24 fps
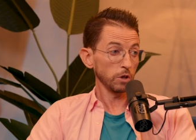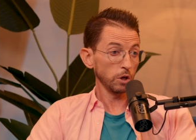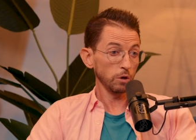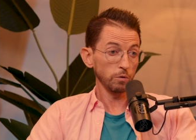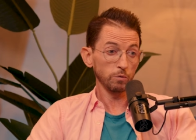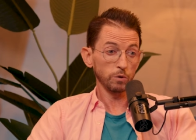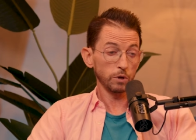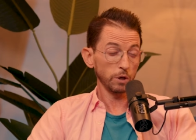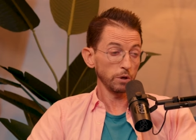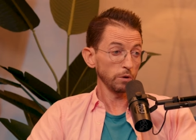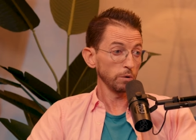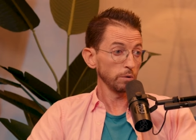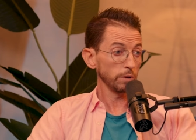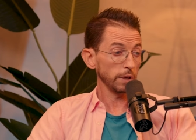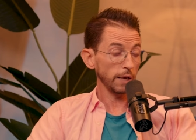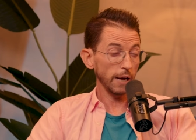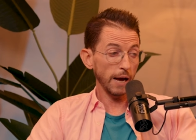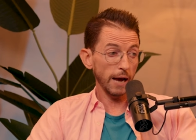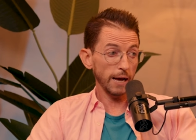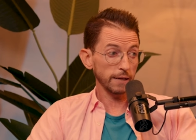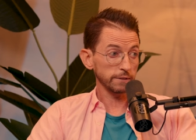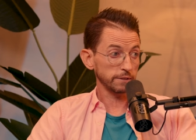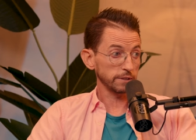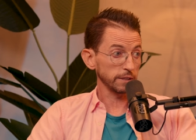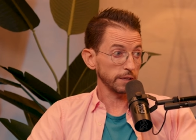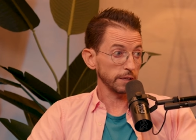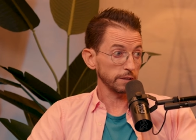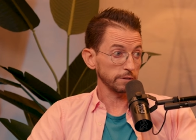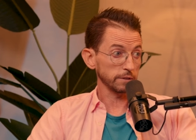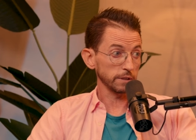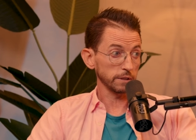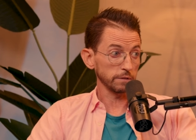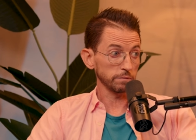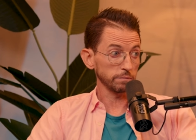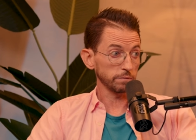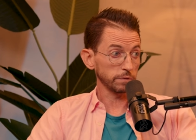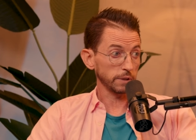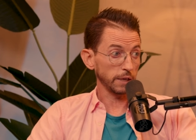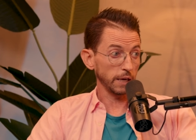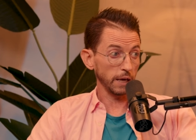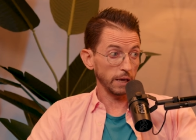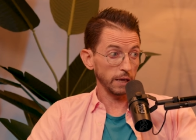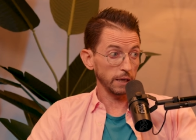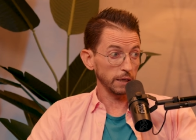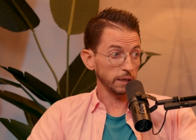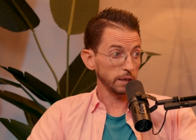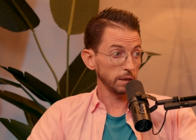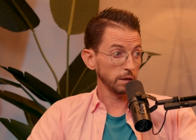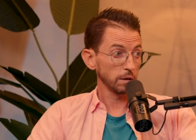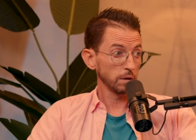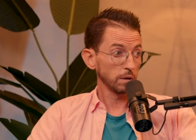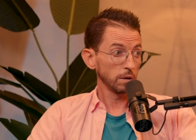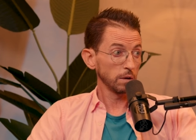You do the acid as a kid.